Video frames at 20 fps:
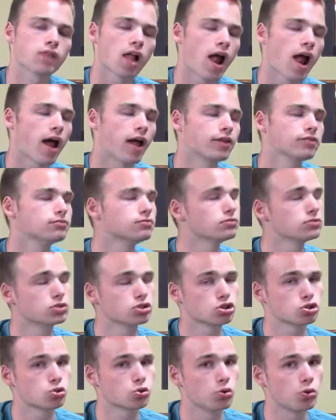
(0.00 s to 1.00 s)
at
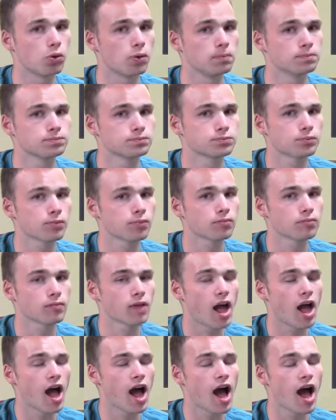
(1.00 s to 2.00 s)
school,
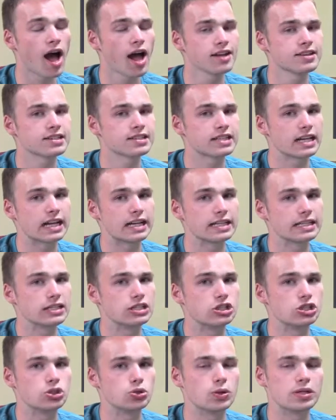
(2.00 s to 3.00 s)
I
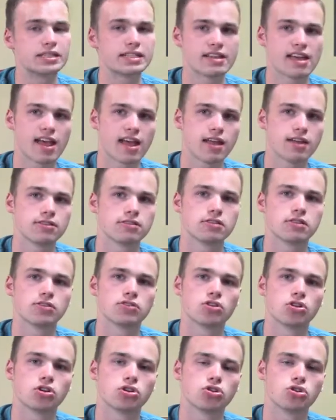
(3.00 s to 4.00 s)
decided to attend
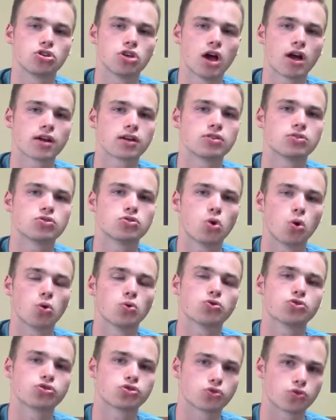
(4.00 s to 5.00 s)
the young
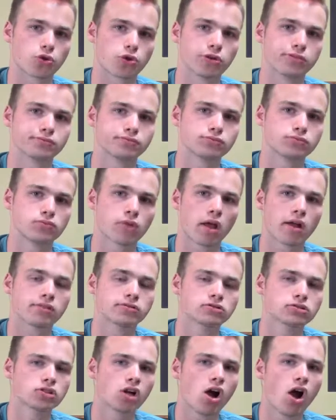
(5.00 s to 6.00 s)
adults group.
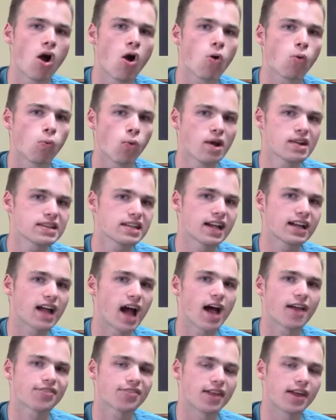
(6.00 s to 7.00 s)
Once I
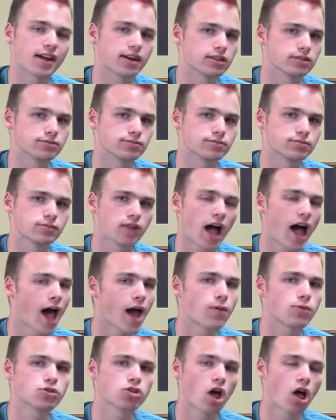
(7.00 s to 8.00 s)
got there,
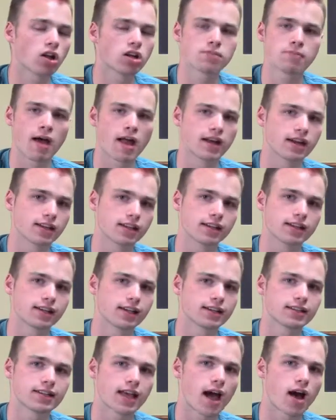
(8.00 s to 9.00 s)
I was automatically
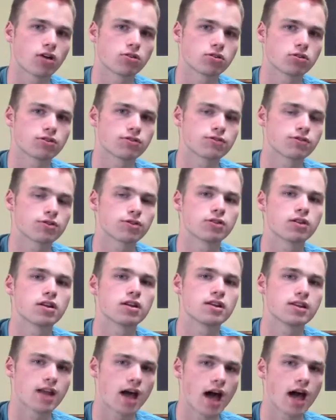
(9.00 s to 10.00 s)
kicked out for
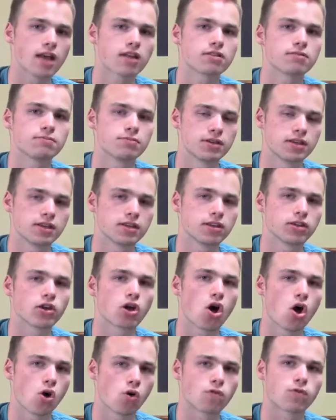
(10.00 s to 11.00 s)
not being
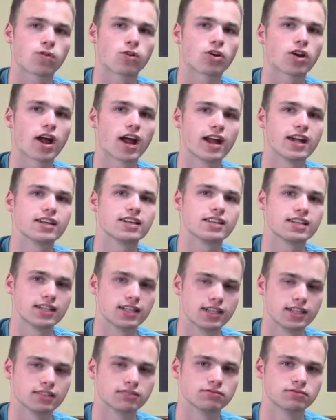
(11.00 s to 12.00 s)
over
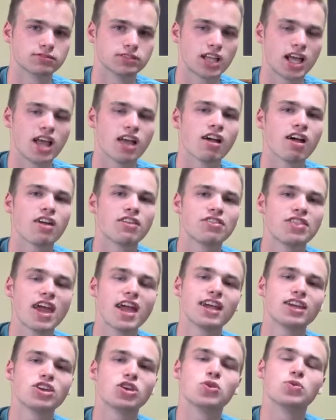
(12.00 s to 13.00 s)
18.
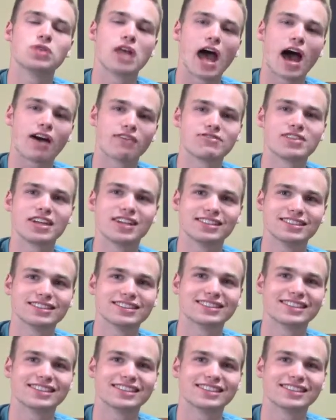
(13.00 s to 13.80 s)
Thank you, Daphne.